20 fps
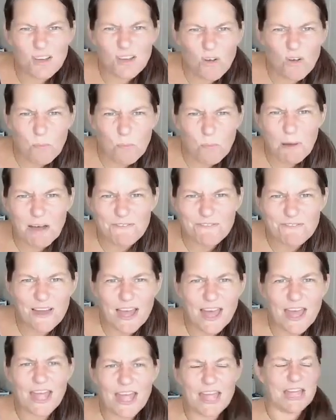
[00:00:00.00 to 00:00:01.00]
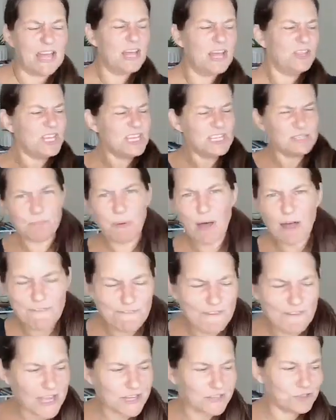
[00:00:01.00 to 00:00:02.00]
whole buffet. This
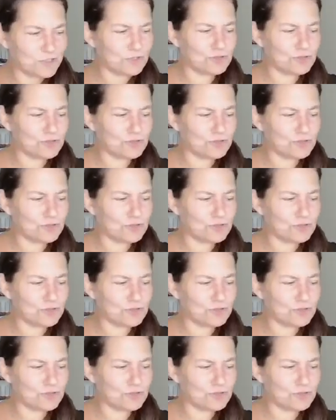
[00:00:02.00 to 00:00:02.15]
buffet is